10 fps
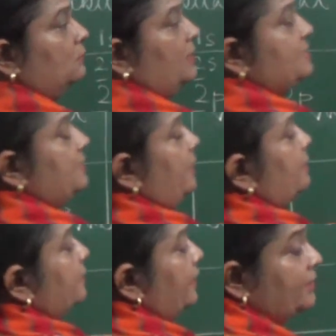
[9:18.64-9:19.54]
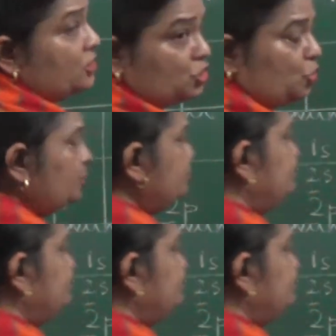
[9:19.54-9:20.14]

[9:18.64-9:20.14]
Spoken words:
Isn't it? It is 2.